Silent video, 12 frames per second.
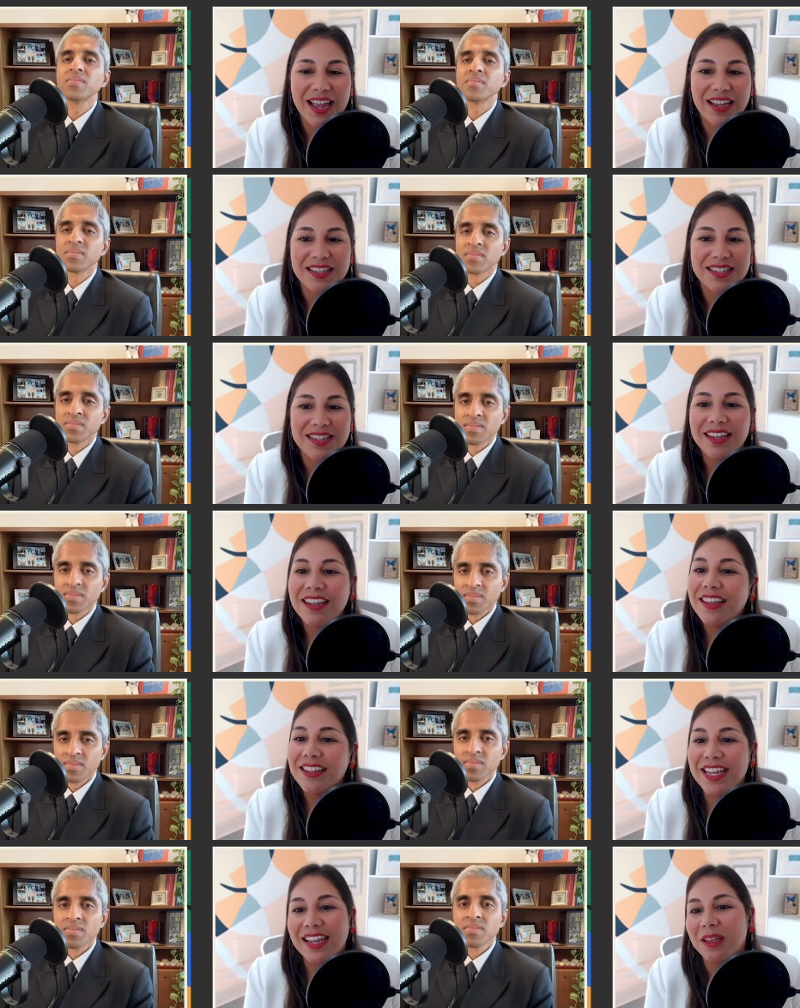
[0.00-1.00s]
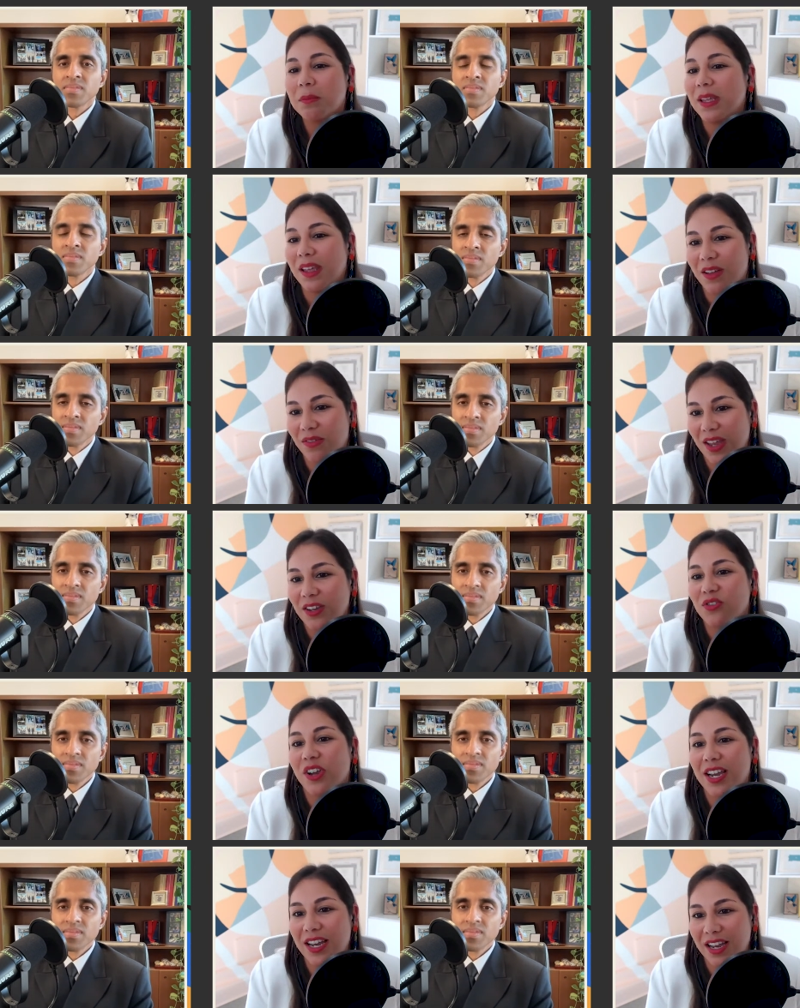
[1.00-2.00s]
Speaker 1: is take a PFA
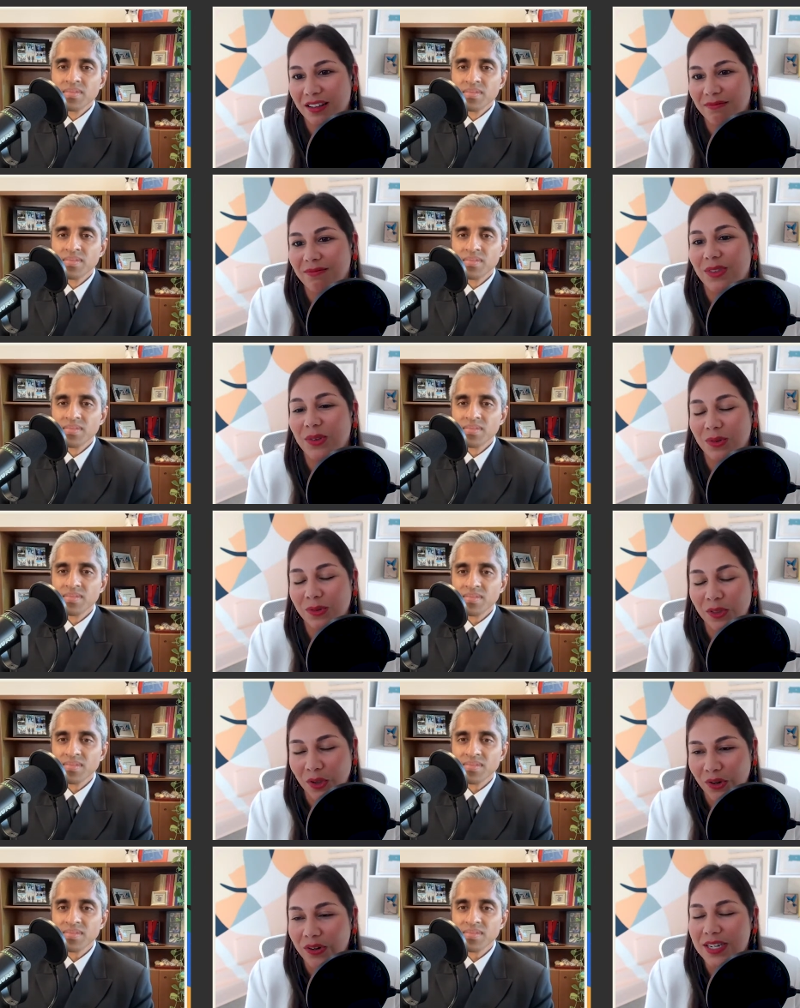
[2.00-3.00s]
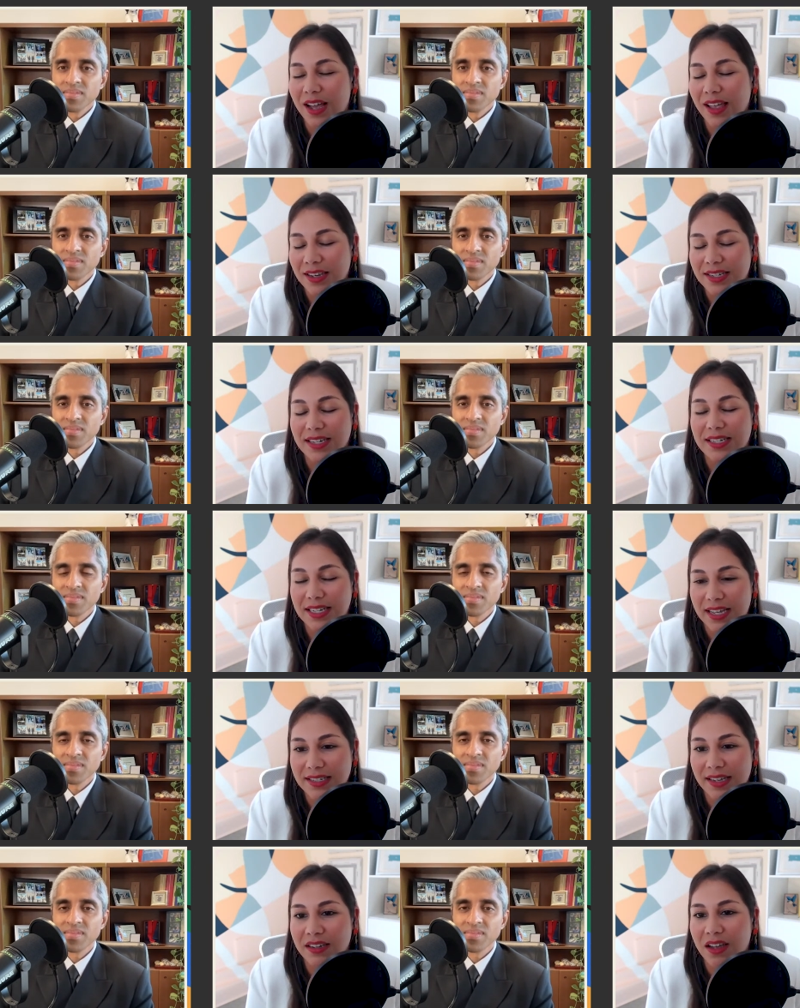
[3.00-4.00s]
training through
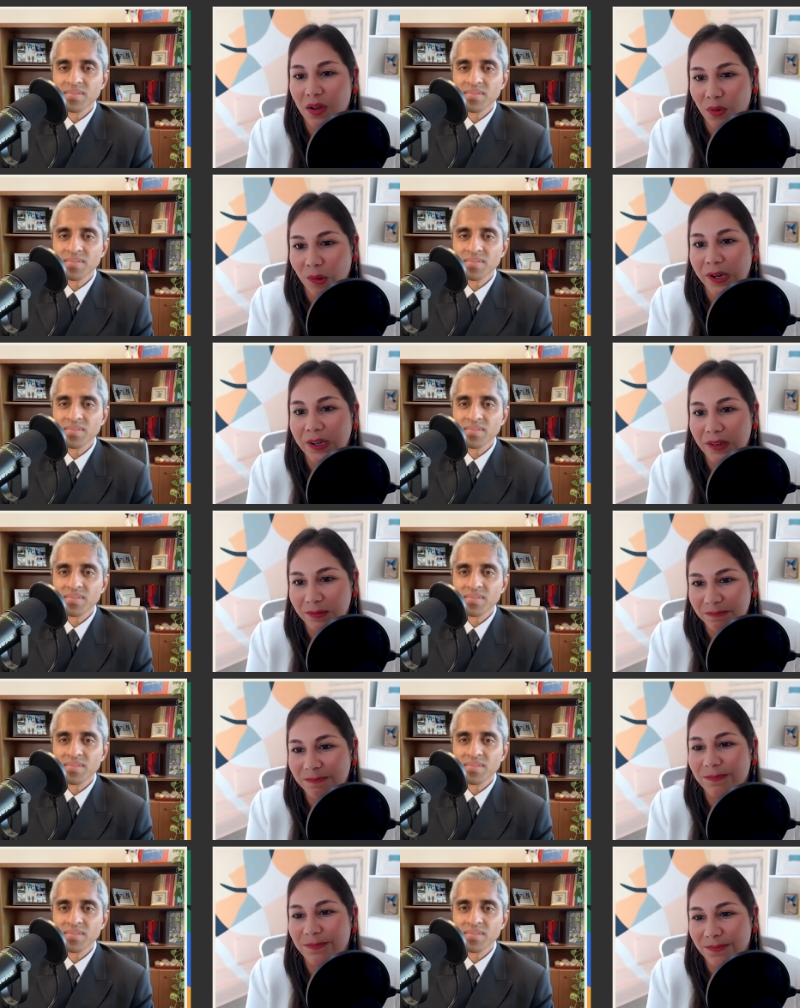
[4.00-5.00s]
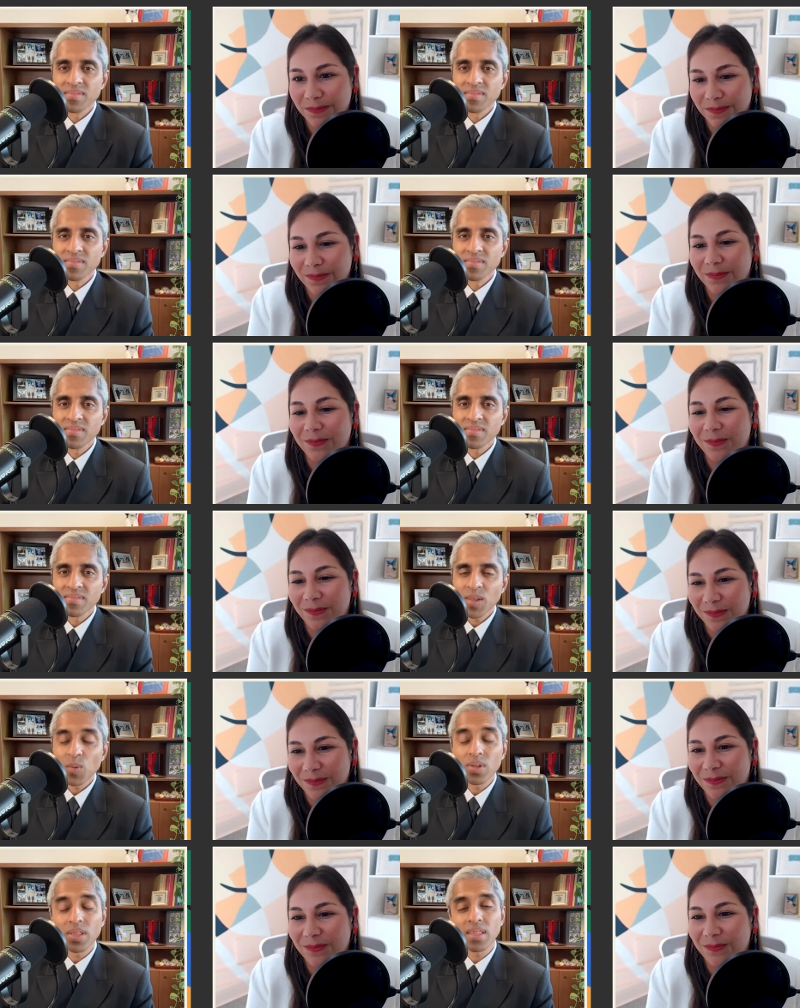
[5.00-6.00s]
learn.nctsn.org.
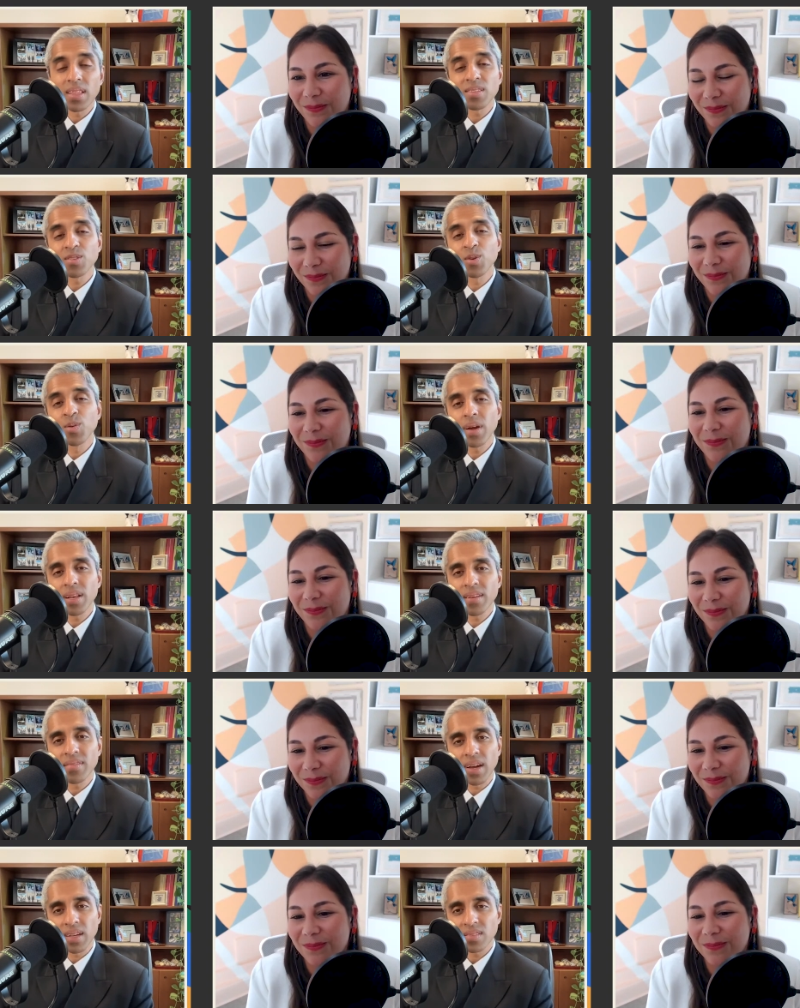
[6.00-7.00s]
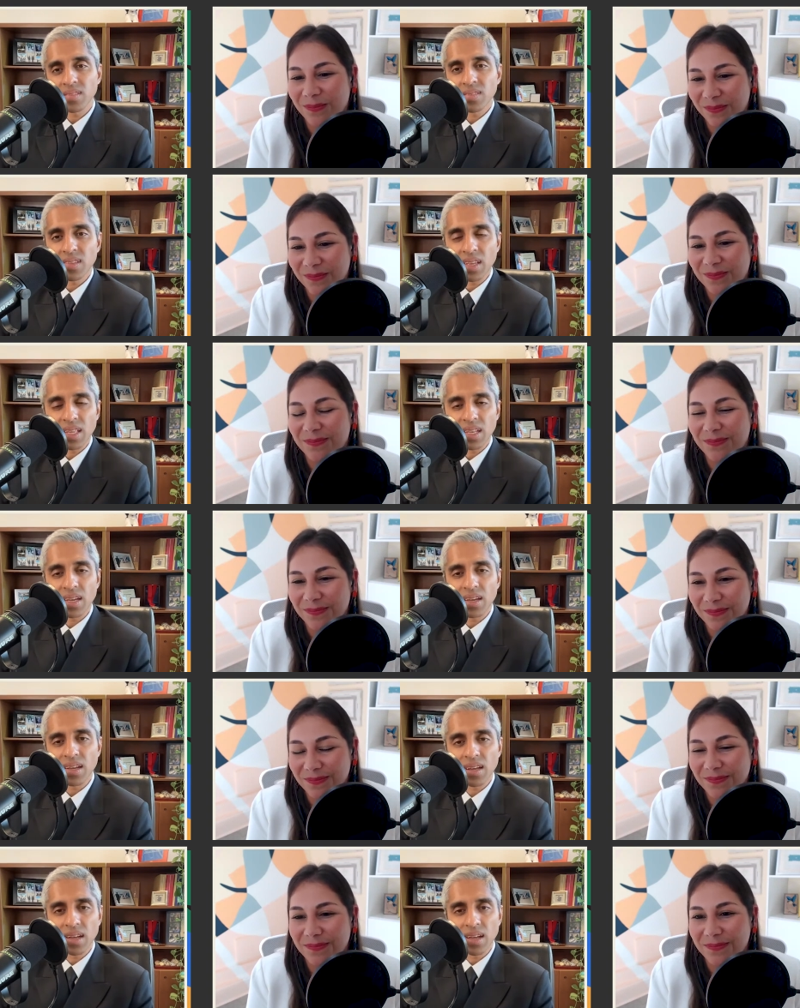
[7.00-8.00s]
Speaker 2: Well, that, that's great advice. And uh,
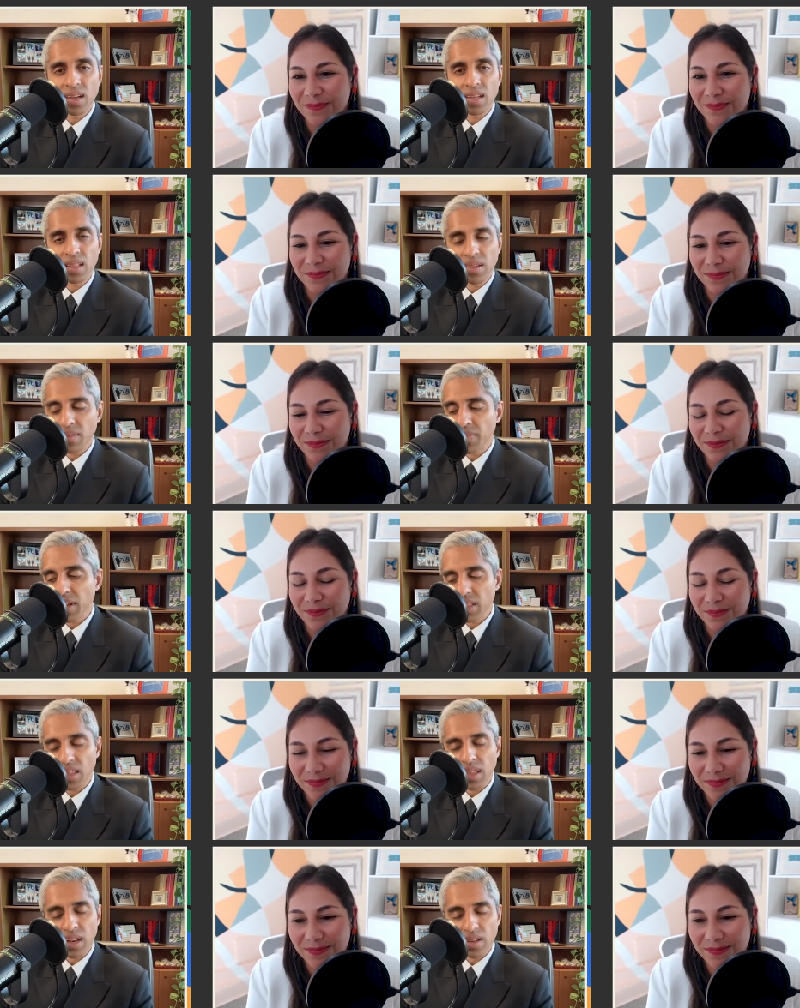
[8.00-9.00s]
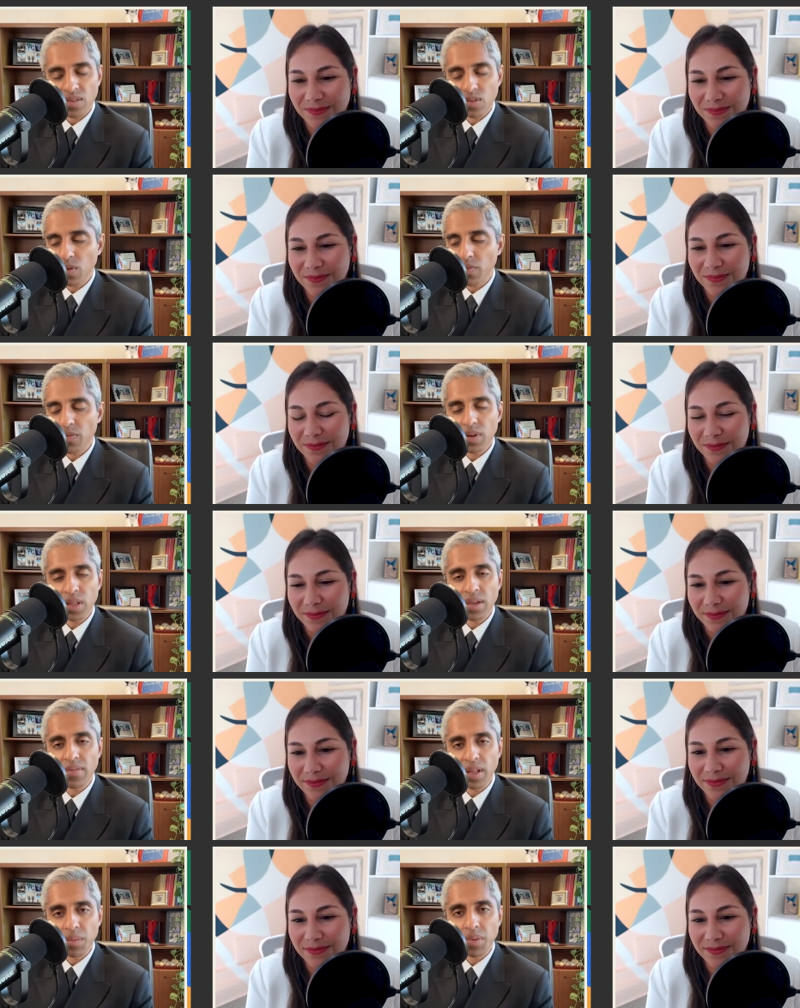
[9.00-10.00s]
I love the fact that that is so freely
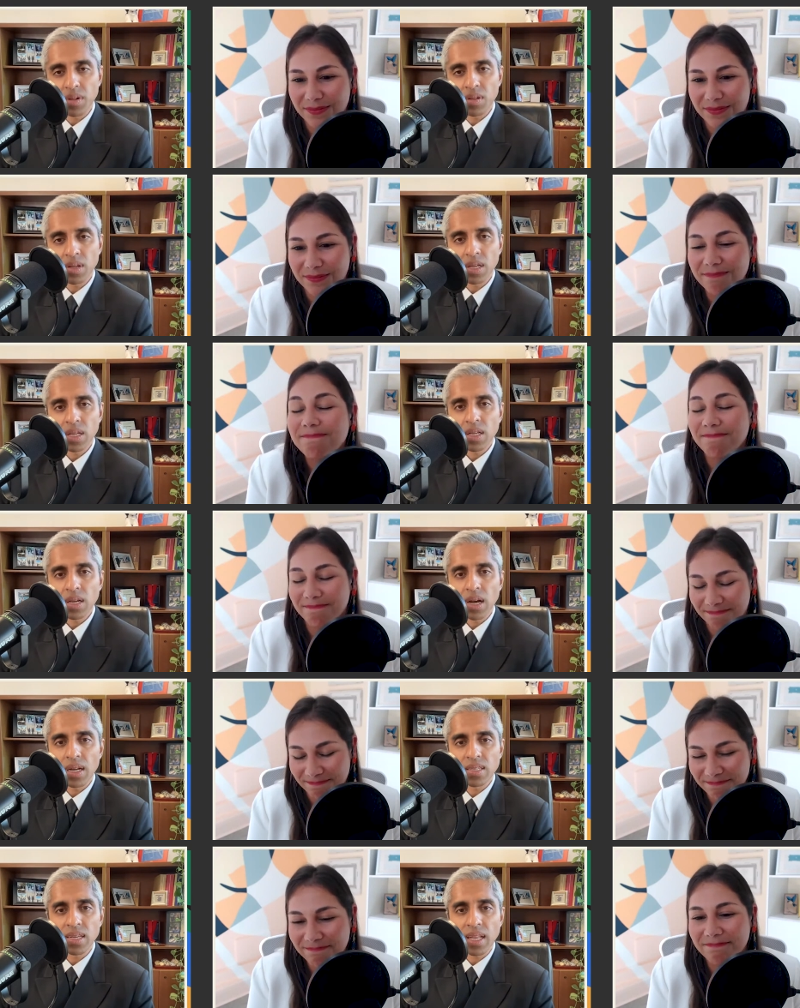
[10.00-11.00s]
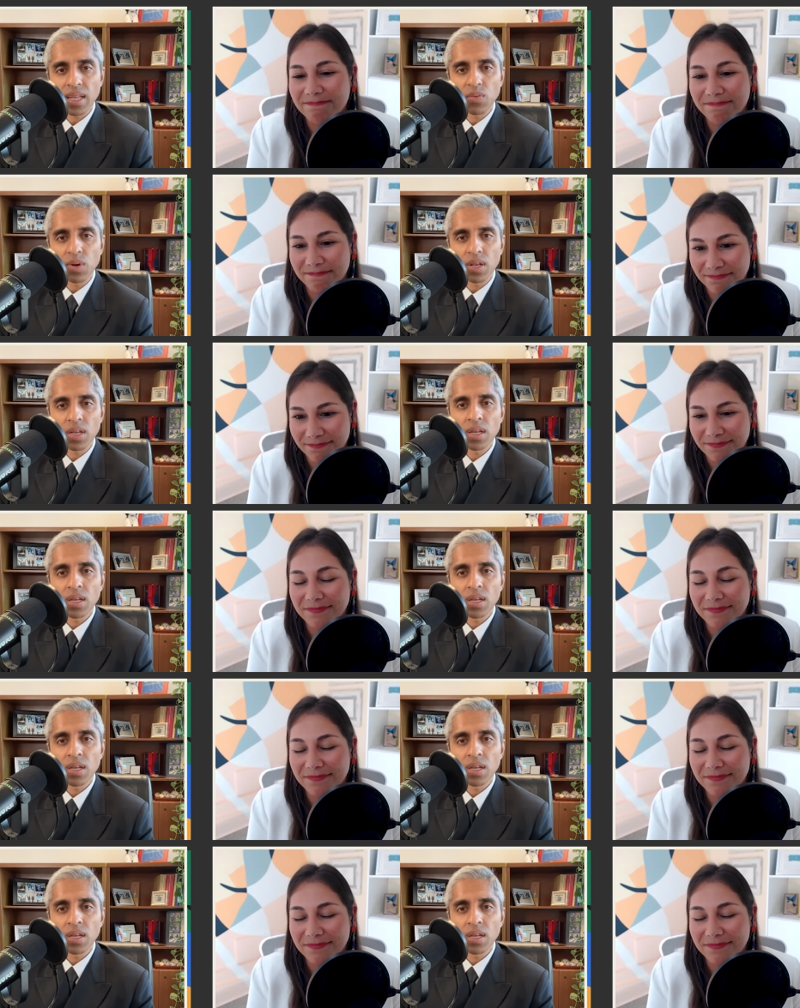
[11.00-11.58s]
available uh, to anyone.